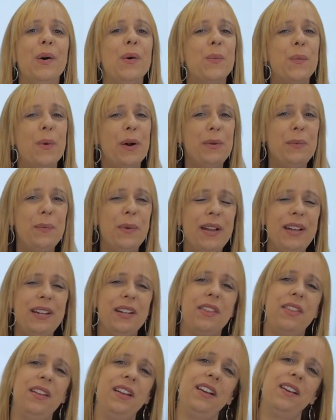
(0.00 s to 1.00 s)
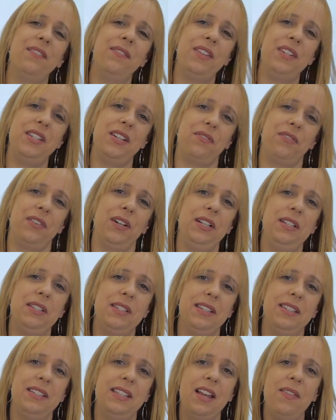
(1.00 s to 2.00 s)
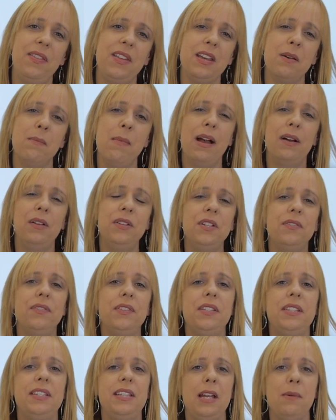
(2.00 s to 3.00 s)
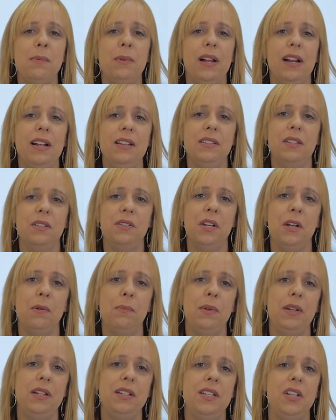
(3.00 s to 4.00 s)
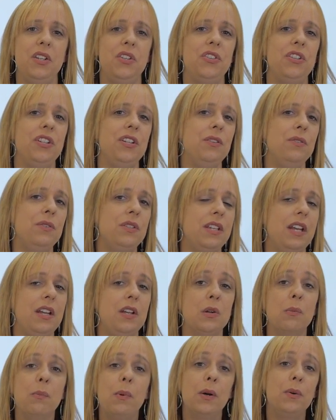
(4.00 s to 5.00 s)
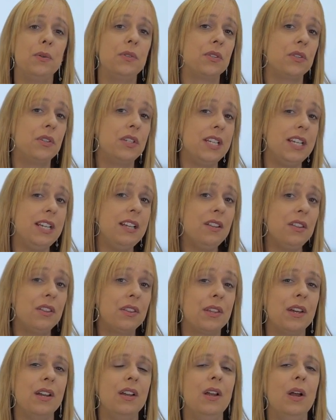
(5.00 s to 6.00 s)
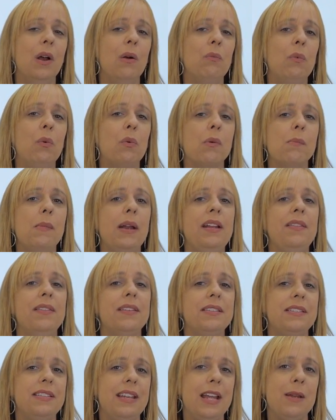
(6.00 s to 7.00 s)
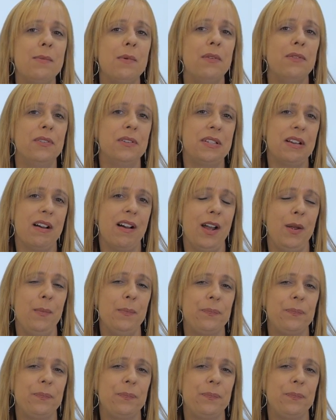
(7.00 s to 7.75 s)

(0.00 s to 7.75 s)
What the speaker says: One way to think of the difference is that the amount of a stable isotope in a tissue, say your bones or teeth, will remain the same over time.